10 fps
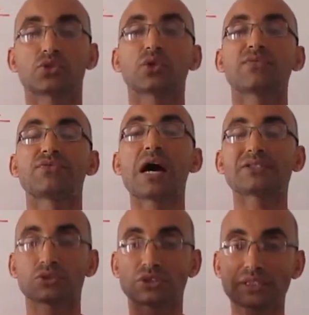to refer
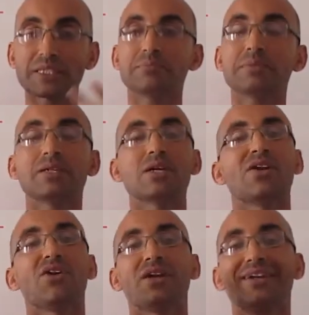to the same
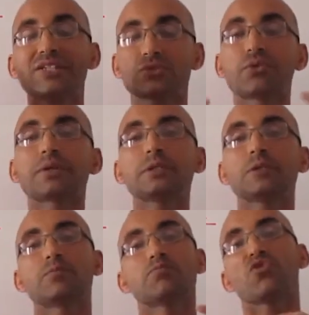
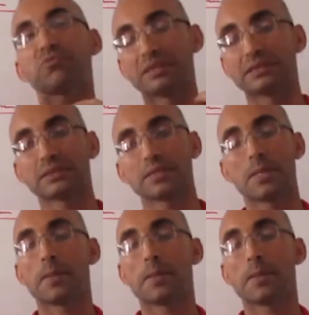literary movement,